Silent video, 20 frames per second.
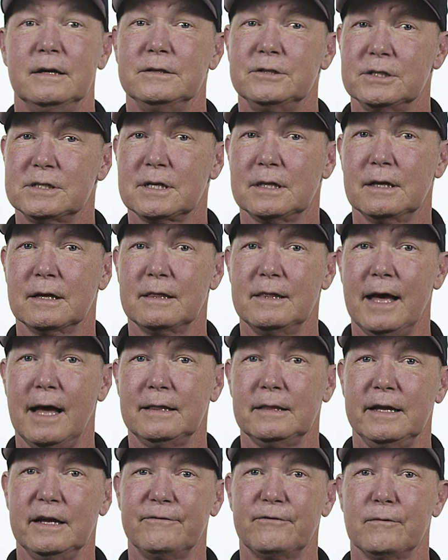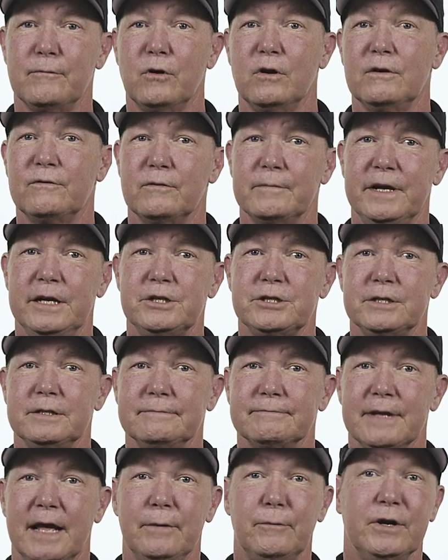Just click that link for more
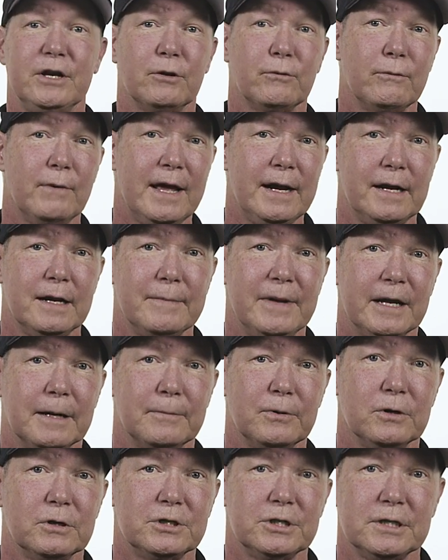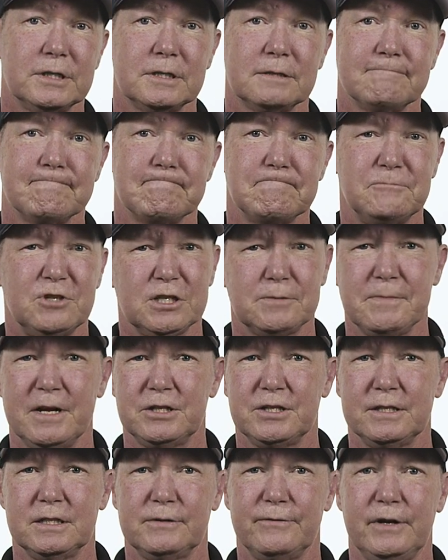information and when you're ready to make a purchase, just
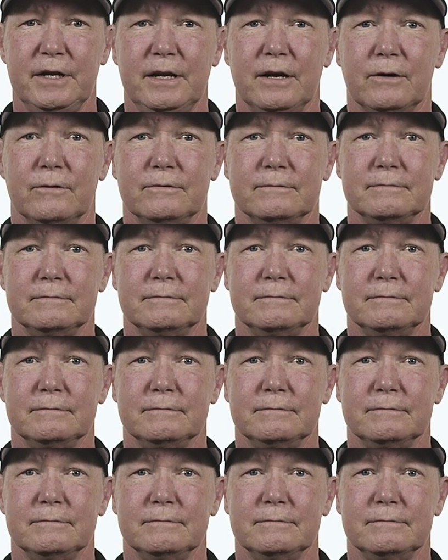mention this video.